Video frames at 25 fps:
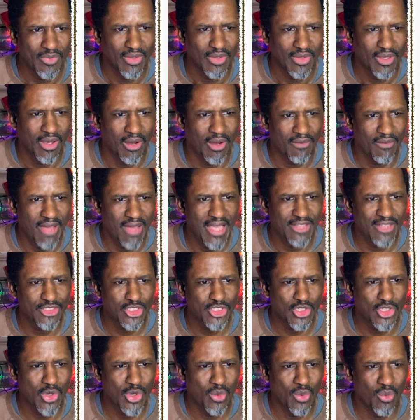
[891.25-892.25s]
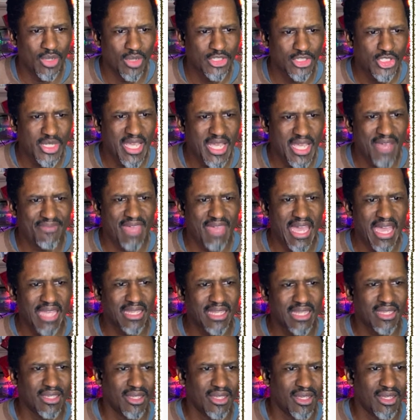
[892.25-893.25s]
All right, so once you have that
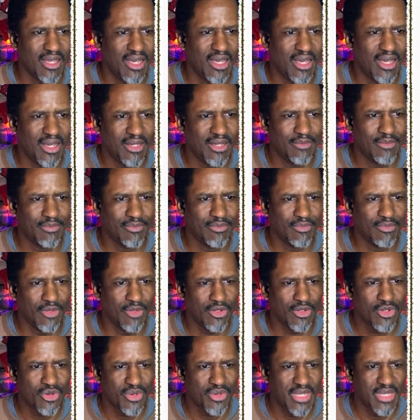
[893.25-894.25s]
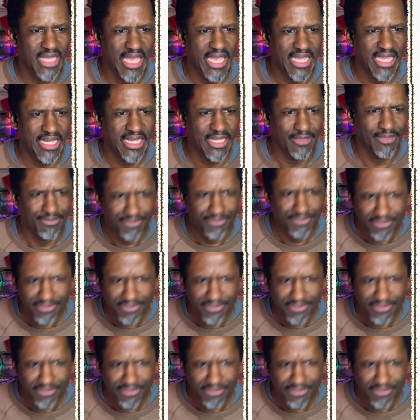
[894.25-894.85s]
created,